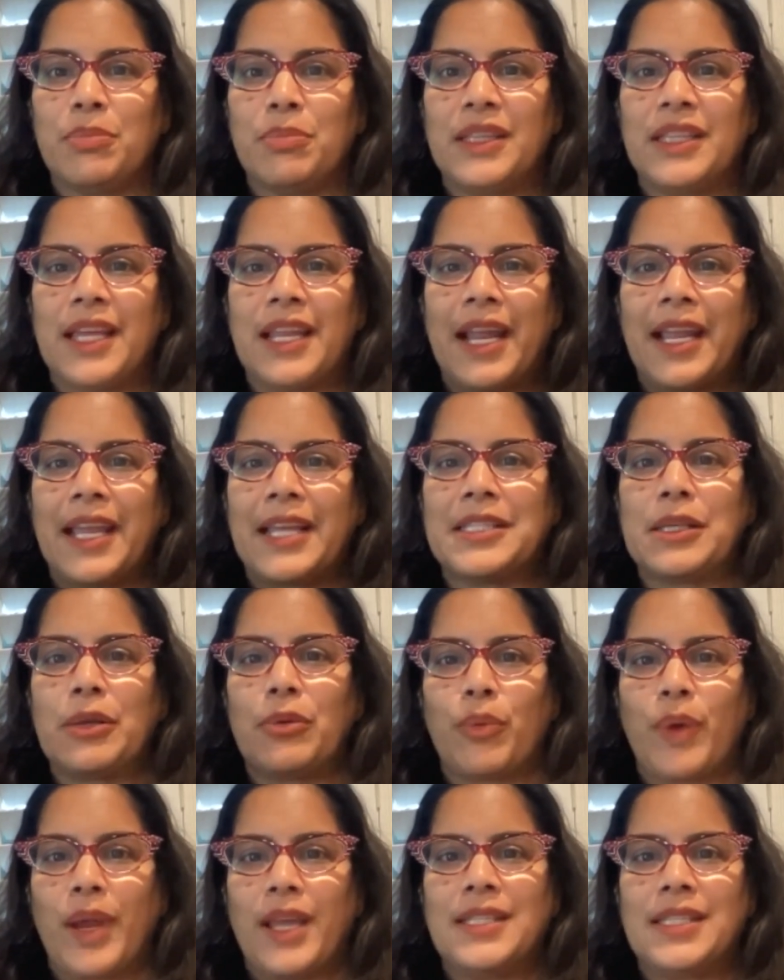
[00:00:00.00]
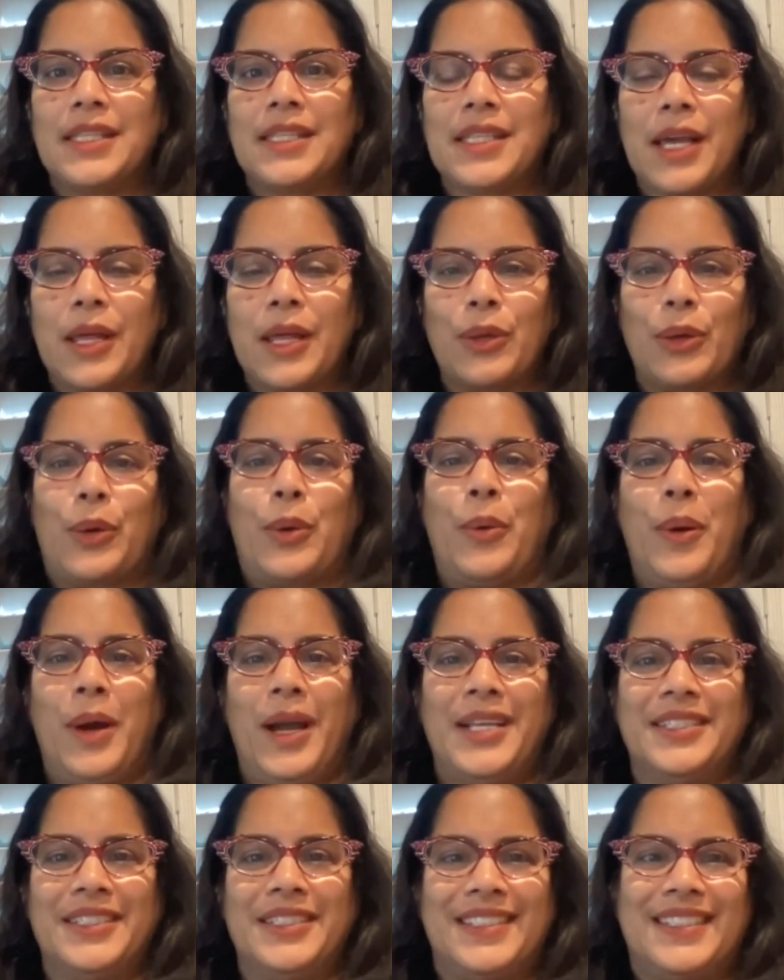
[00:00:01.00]
but then I guess it raises other
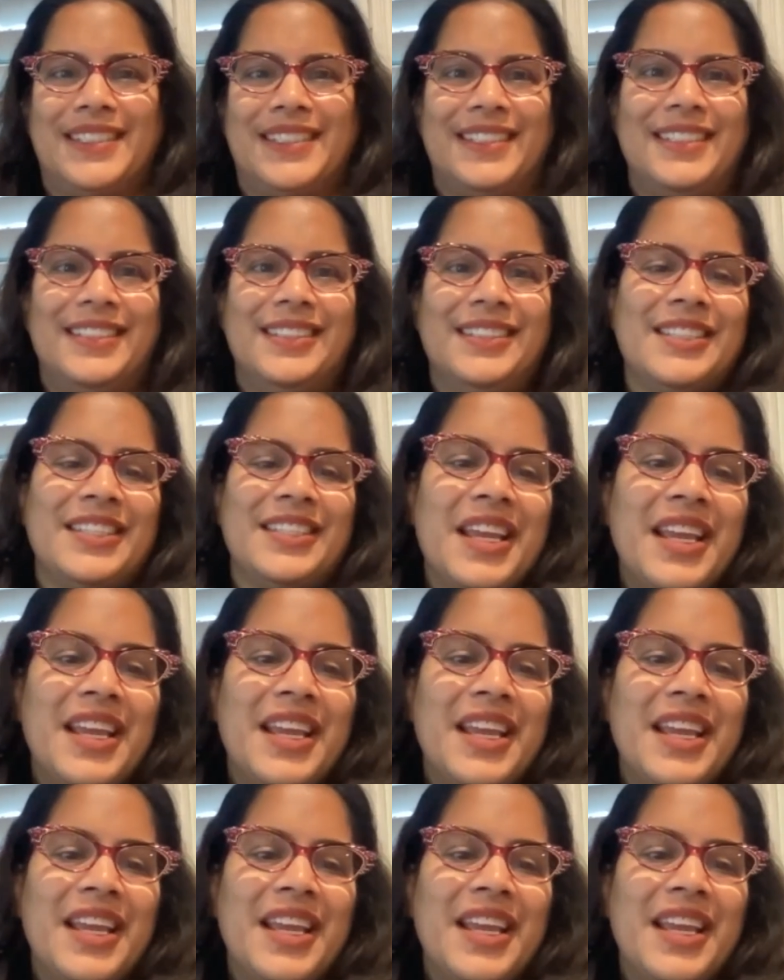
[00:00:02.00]
questions.